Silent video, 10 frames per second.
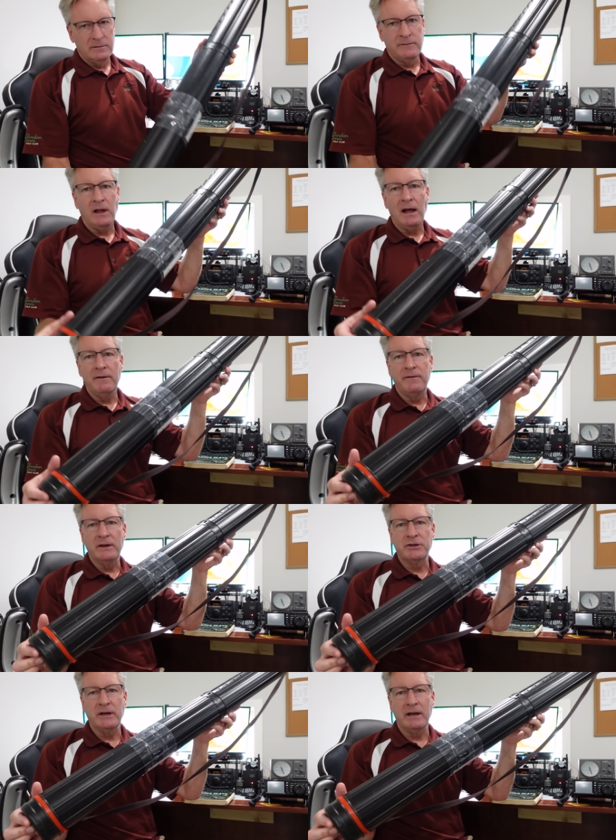fly
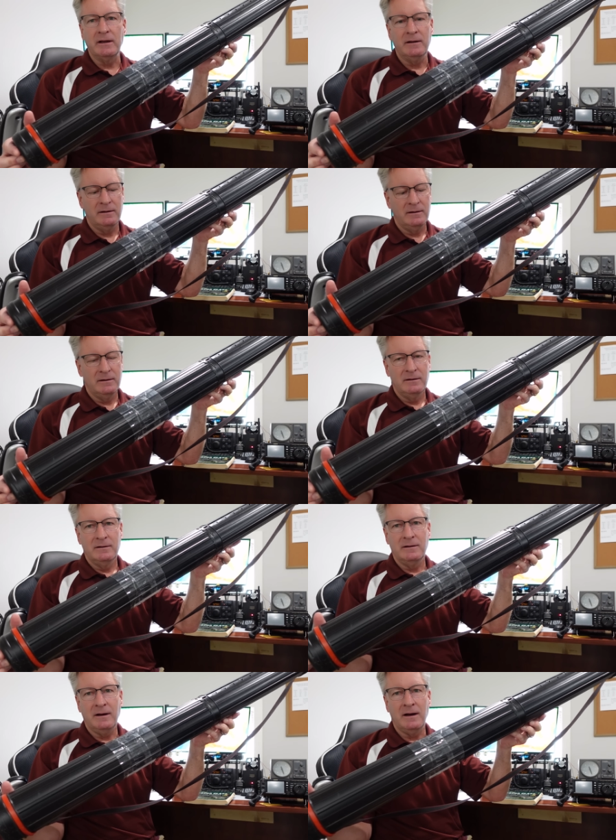fishing
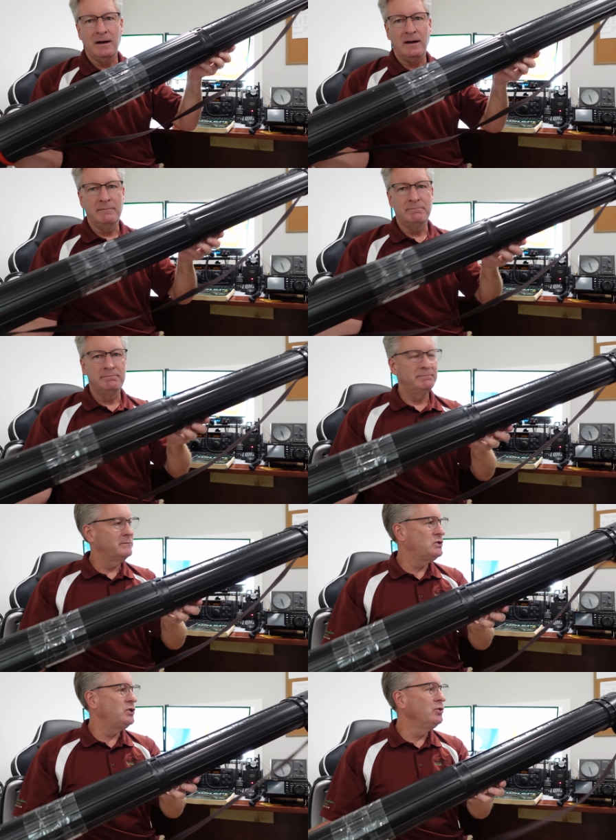
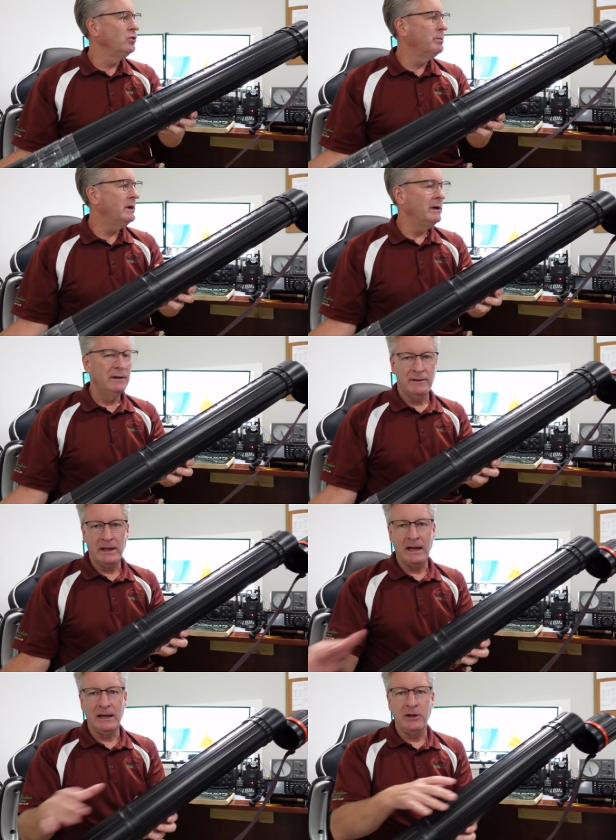tube that I